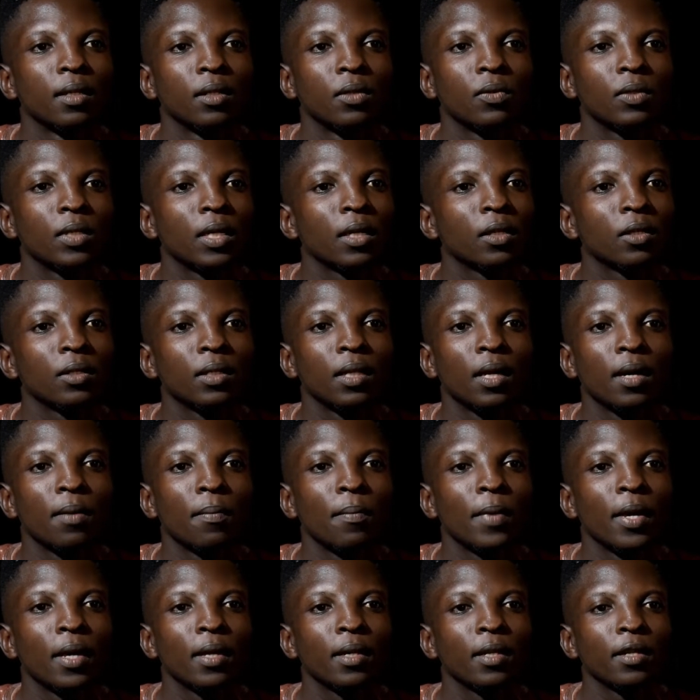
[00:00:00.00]
They tell you that,
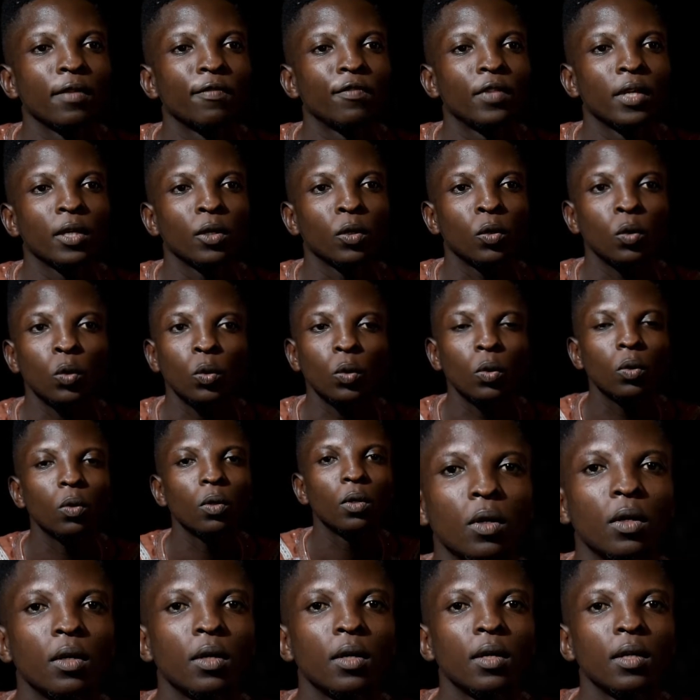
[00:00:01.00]
man, if they go,
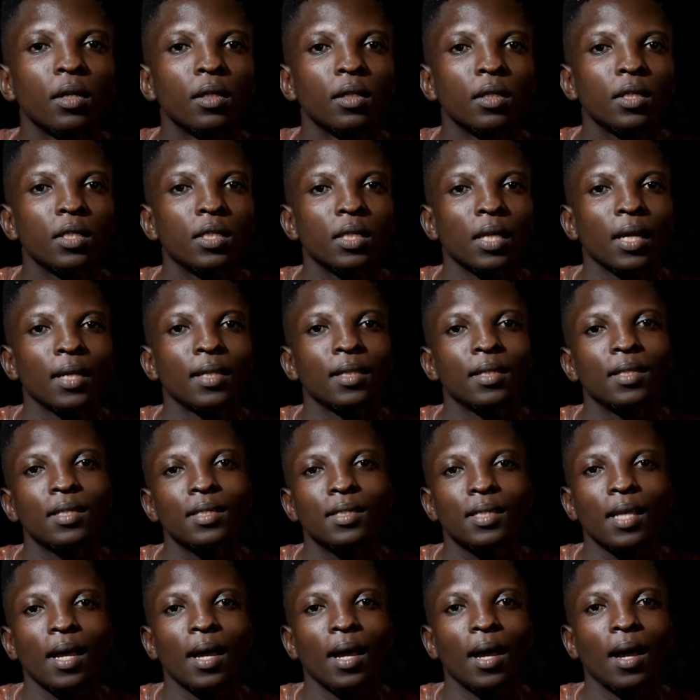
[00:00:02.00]
this and
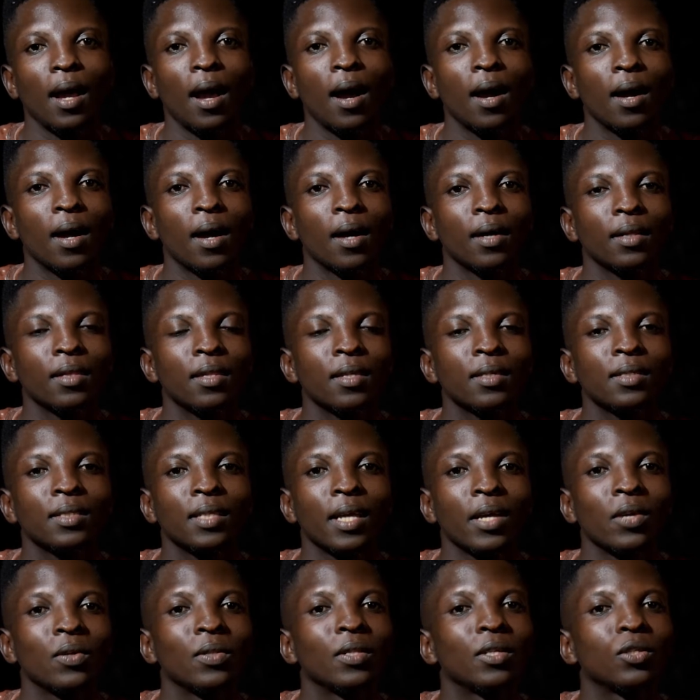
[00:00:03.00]
these are things
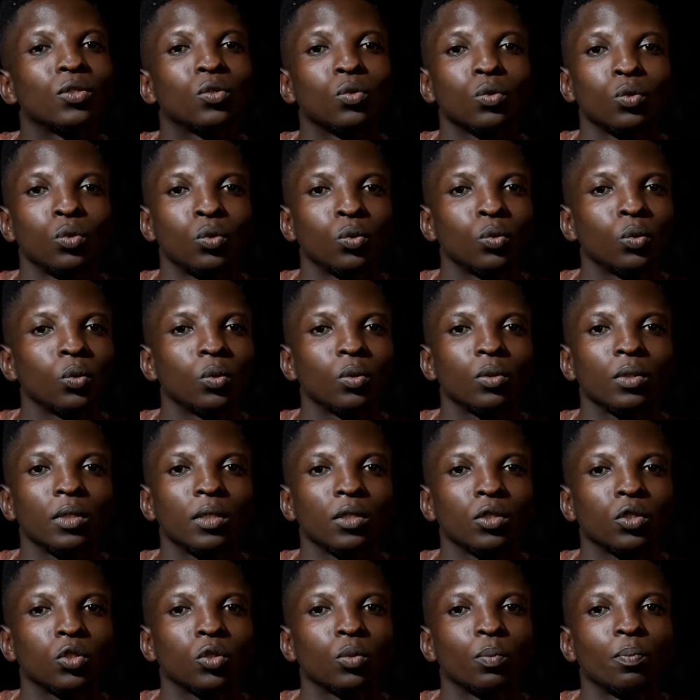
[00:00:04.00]
that you need to do.
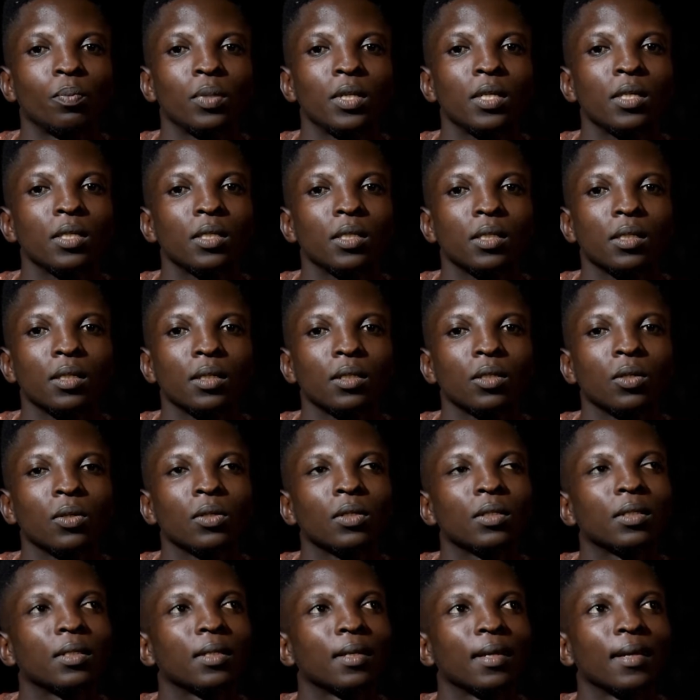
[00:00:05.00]
They should please
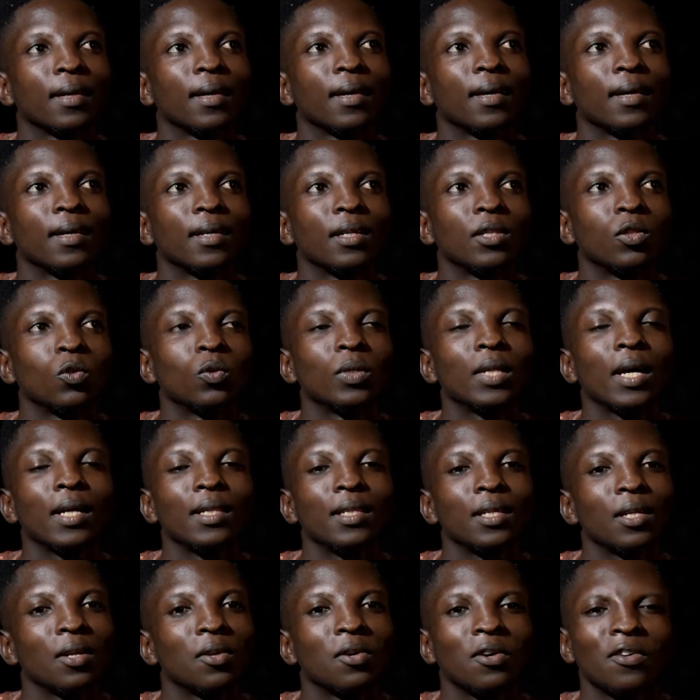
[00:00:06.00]
just know that
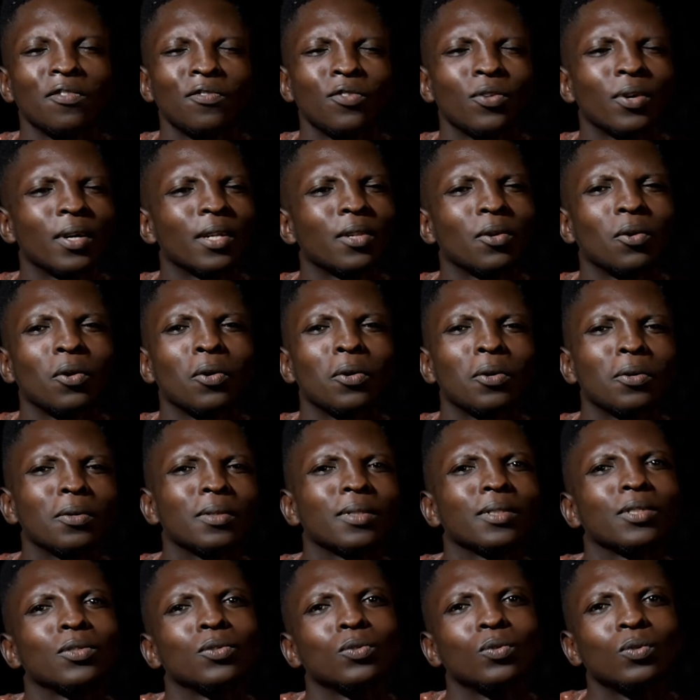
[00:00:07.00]
they love you and
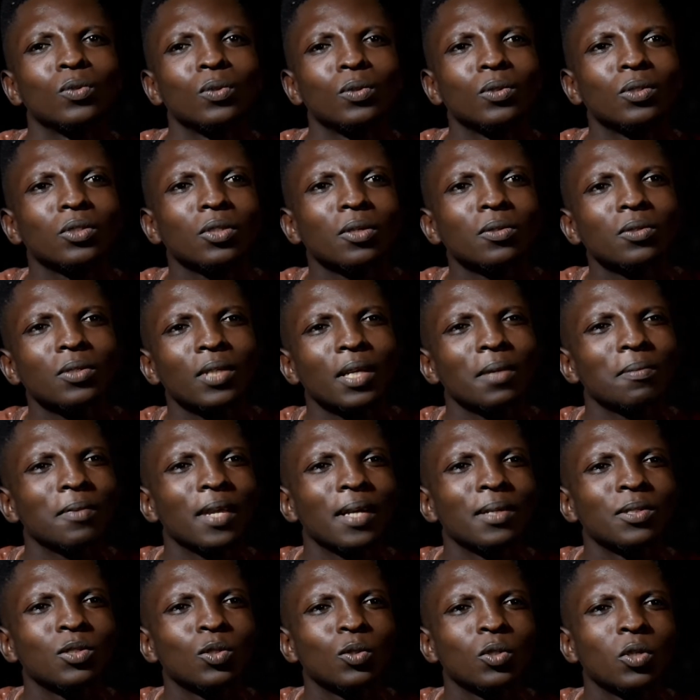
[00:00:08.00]
all, you know. So
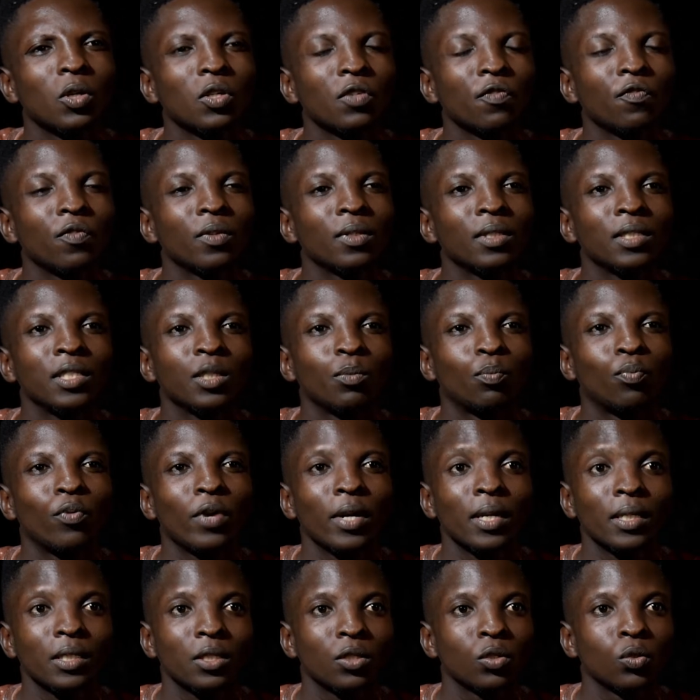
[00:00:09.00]
sometimes you just feel
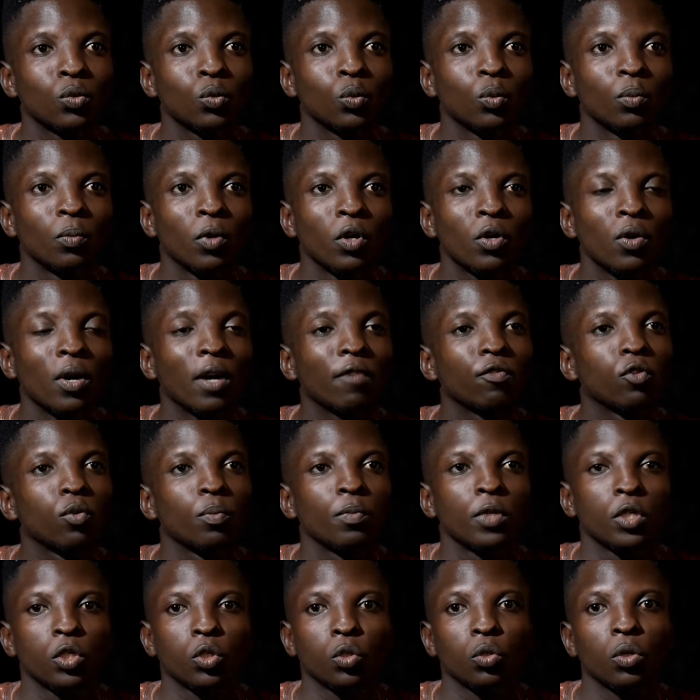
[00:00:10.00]
depressed too, but you have to
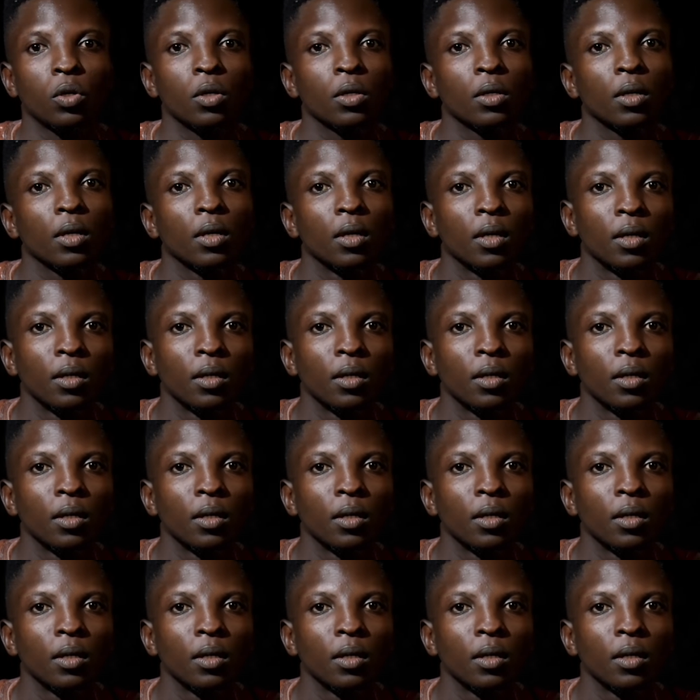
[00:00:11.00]
be strong.